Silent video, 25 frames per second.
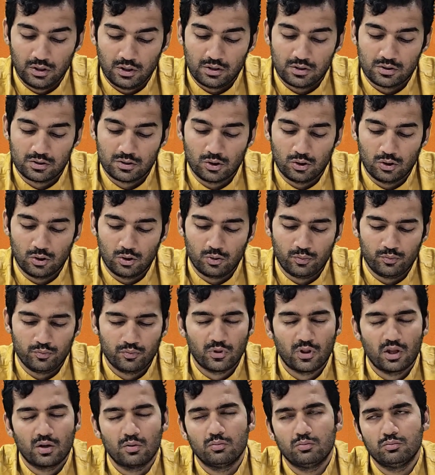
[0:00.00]
So,
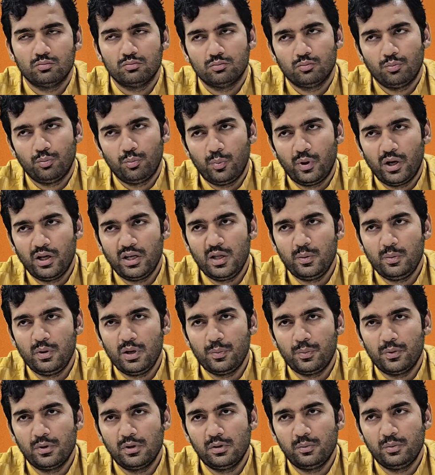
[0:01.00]
many
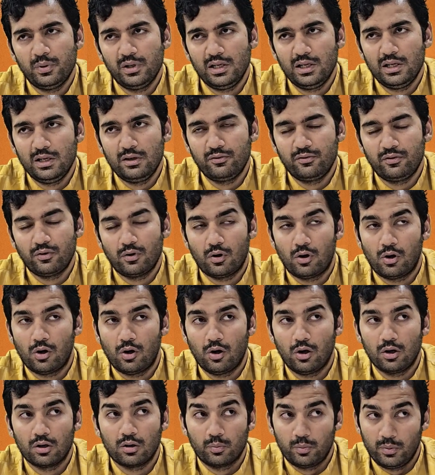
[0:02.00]
people believe,
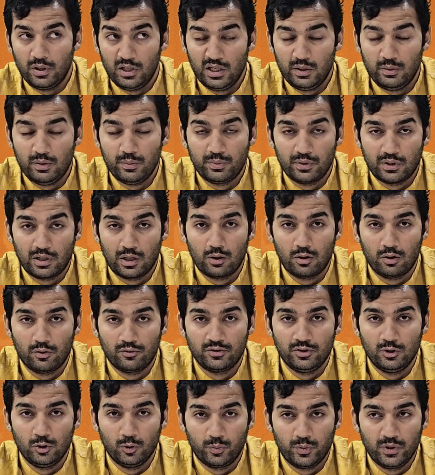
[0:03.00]
or many people are
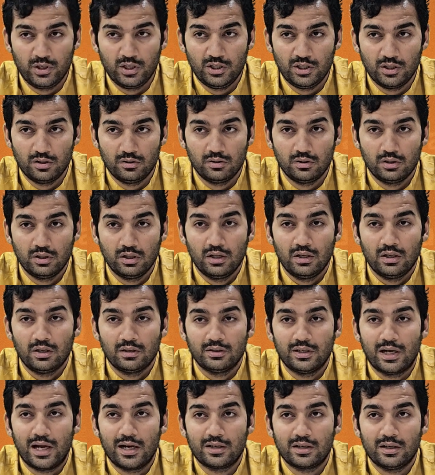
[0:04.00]
of the opinion,
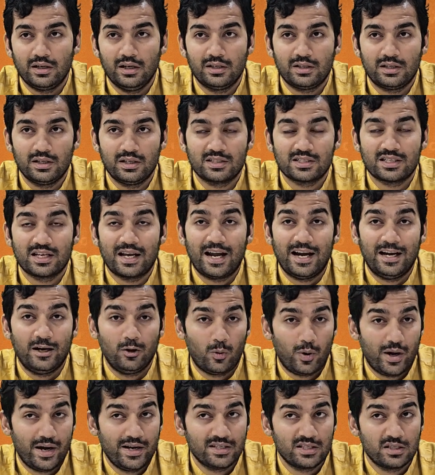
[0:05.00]
that it is
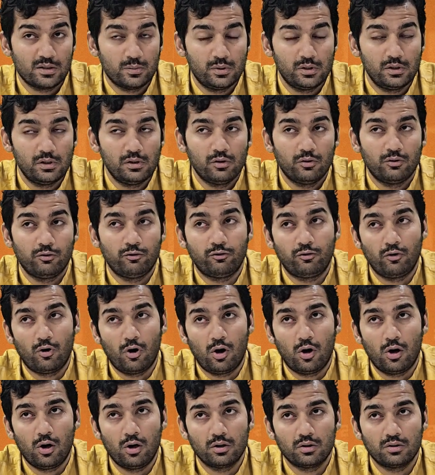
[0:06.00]
advisable
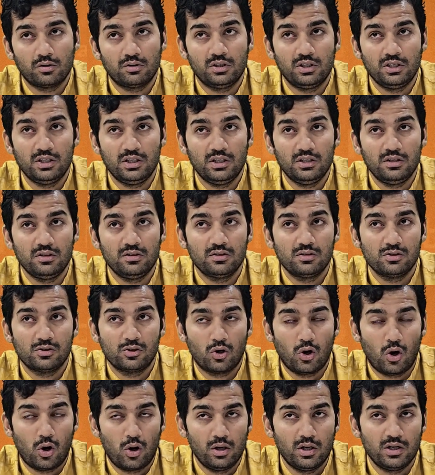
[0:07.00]
for the
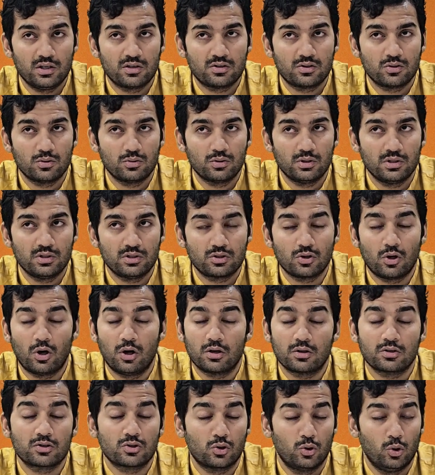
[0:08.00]
college students
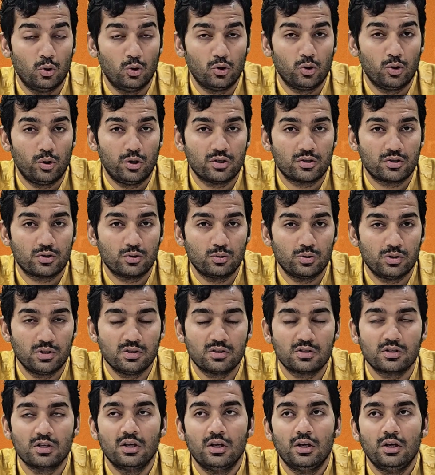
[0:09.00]
or school going
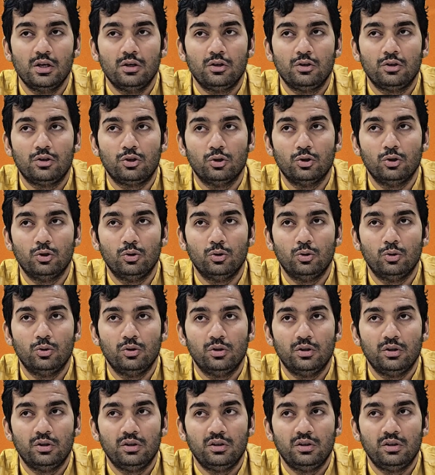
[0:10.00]
students to